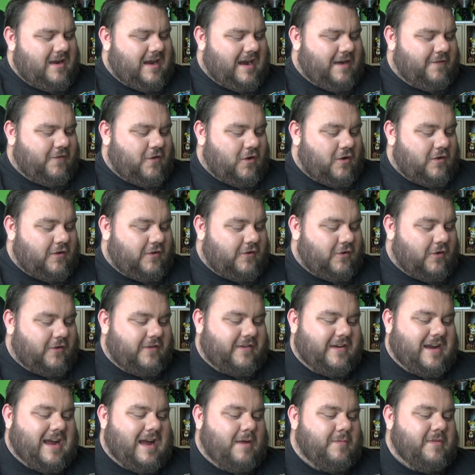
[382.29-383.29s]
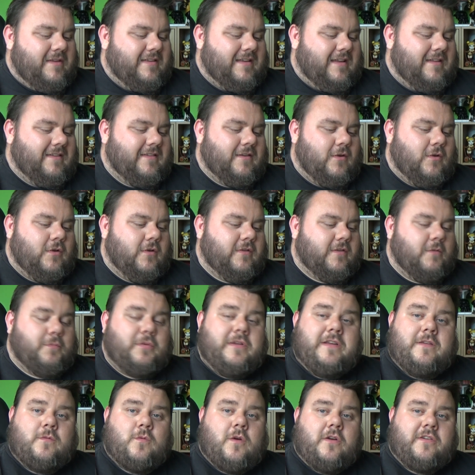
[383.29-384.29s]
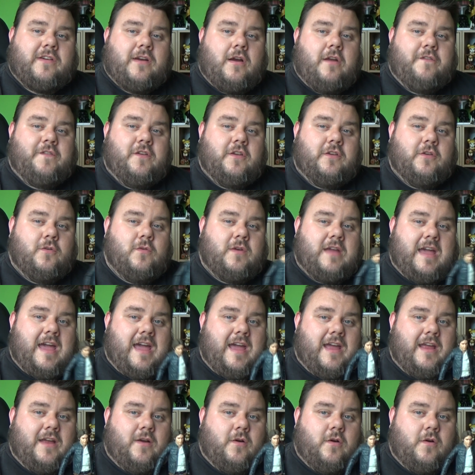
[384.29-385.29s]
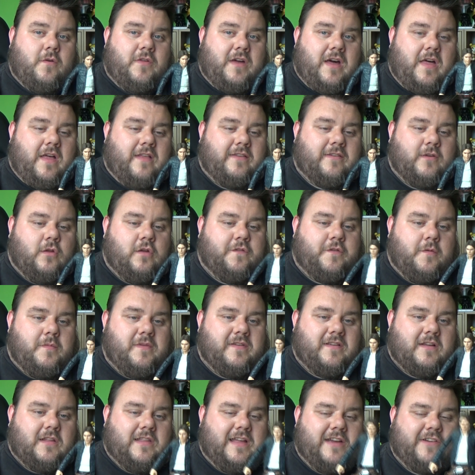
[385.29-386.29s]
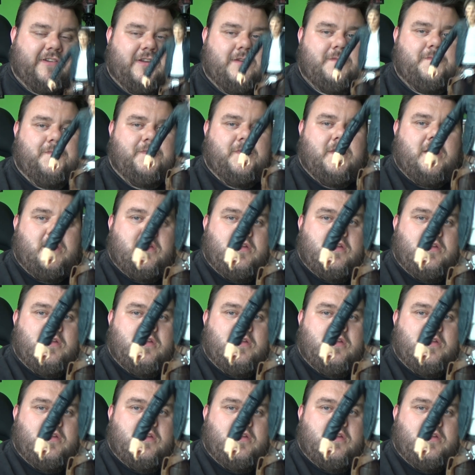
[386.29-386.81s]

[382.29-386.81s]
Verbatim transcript: I've got a dodgy arm this Han Solo, so please watch out if you do get uh, the Han Solo from this collection.